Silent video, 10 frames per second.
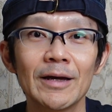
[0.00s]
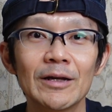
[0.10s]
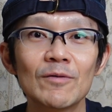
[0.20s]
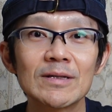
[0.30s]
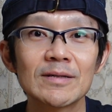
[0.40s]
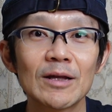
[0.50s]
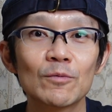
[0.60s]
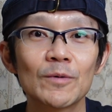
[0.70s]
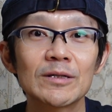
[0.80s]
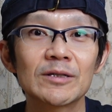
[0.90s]
It was
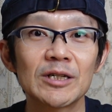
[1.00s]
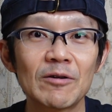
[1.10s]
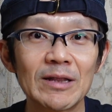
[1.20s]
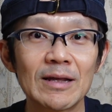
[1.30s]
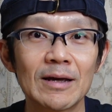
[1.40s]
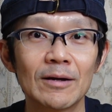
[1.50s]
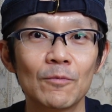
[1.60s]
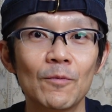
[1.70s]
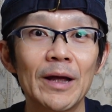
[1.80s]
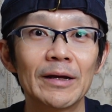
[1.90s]
set with gelatin
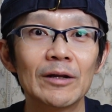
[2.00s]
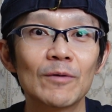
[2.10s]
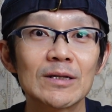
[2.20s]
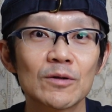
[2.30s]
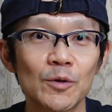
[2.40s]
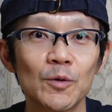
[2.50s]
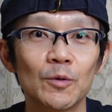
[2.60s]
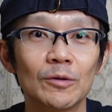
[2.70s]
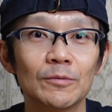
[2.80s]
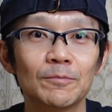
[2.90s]
when it was cool.